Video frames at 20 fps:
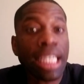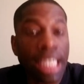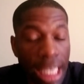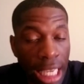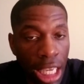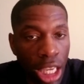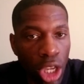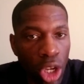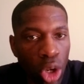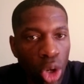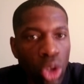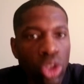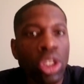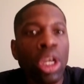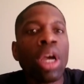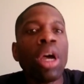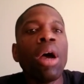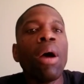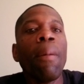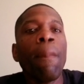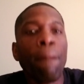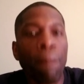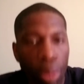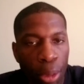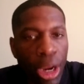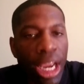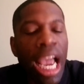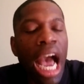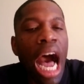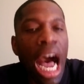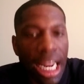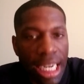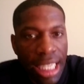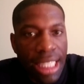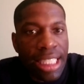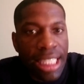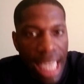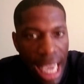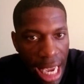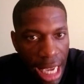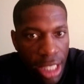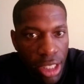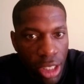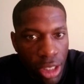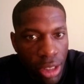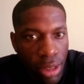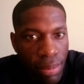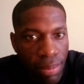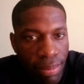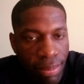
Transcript: killed Breonna Taylor.